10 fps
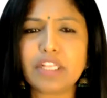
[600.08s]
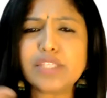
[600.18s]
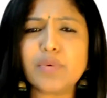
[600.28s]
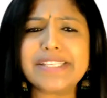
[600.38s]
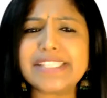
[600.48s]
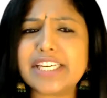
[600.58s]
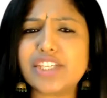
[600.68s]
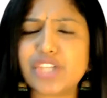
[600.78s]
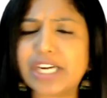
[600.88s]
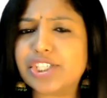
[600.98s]
So what's the
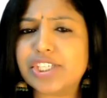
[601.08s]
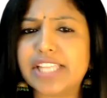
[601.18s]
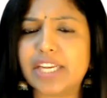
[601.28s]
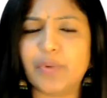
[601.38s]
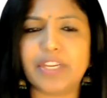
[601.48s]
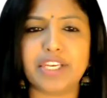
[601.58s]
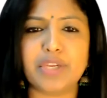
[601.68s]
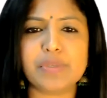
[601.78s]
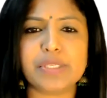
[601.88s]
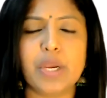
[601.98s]
conjunction that we can
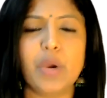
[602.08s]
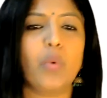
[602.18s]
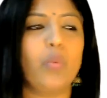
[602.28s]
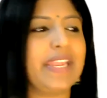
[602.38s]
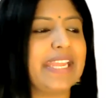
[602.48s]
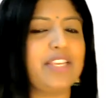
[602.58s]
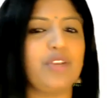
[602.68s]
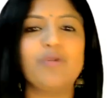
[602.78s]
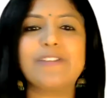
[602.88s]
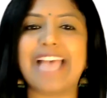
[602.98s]
use? We can
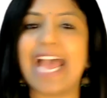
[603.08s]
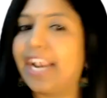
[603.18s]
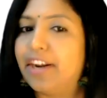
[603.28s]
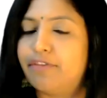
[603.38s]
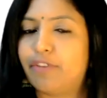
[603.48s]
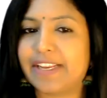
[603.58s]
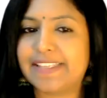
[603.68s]
use and. For